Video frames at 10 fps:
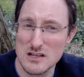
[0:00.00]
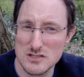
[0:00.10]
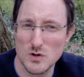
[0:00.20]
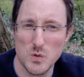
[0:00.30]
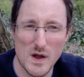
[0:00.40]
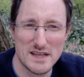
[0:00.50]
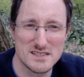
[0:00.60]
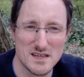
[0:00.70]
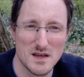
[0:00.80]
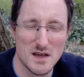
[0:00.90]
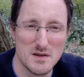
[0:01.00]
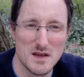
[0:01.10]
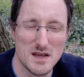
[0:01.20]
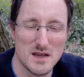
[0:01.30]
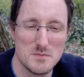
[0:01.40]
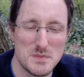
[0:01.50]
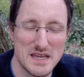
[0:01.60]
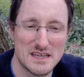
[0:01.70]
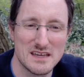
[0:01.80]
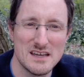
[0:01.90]
also quite a
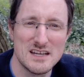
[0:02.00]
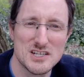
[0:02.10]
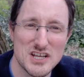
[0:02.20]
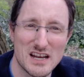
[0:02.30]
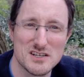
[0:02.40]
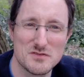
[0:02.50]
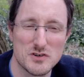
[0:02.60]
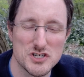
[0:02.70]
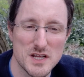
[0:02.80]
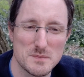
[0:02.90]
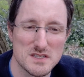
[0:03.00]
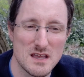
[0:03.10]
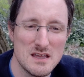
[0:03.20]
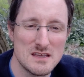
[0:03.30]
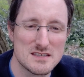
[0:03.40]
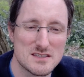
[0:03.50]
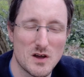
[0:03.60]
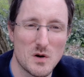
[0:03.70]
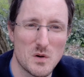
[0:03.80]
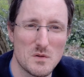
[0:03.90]
big challenge for ships.
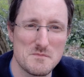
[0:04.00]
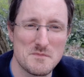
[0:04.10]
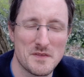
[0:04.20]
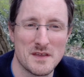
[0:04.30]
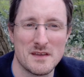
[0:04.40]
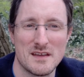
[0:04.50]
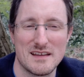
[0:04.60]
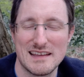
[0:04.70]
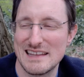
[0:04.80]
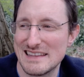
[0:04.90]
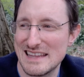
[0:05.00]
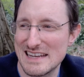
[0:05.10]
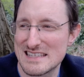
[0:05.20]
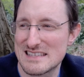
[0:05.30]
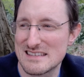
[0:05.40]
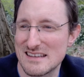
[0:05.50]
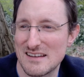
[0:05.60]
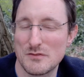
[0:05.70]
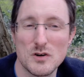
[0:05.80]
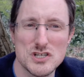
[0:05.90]
So that is
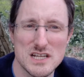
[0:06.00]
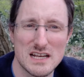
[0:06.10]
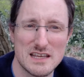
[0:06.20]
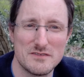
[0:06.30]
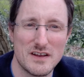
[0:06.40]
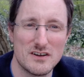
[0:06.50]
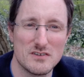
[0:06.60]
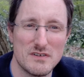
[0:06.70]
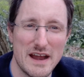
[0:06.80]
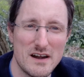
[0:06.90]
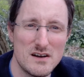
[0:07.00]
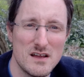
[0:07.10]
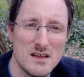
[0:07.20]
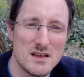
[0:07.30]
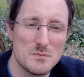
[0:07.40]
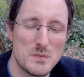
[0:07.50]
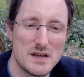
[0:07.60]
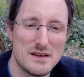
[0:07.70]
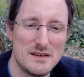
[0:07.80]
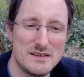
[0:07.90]
fortunately very rare,
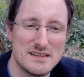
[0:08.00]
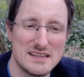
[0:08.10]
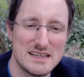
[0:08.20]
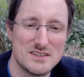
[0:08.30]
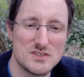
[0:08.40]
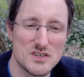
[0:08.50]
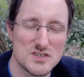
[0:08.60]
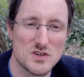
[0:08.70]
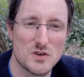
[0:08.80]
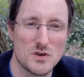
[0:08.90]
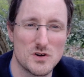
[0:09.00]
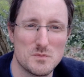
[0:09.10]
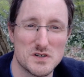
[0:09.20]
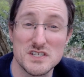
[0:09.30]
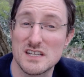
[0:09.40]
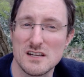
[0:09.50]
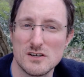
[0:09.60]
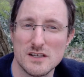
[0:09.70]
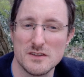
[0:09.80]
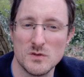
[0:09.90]
but it does occur
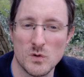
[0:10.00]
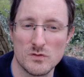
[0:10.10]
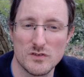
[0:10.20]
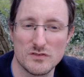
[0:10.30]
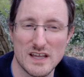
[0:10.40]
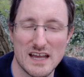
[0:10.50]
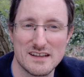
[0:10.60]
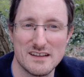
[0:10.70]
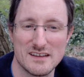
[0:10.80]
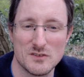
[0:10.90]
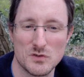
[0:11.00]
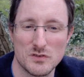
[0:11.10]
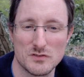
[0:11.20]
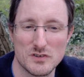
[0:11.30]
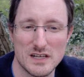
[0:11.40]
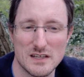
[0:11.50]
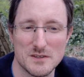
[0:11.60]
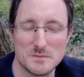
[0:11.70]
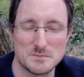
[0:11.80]
particularly north of Canada and north of Greenland.